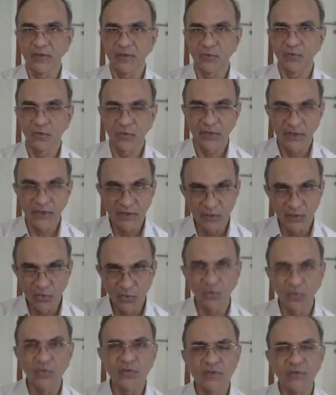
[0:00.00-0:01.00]
So in
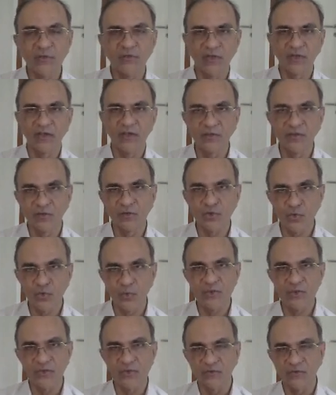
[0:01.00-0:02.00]
those difficult
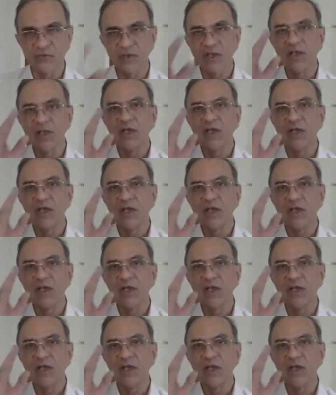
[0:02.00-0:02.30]
situations,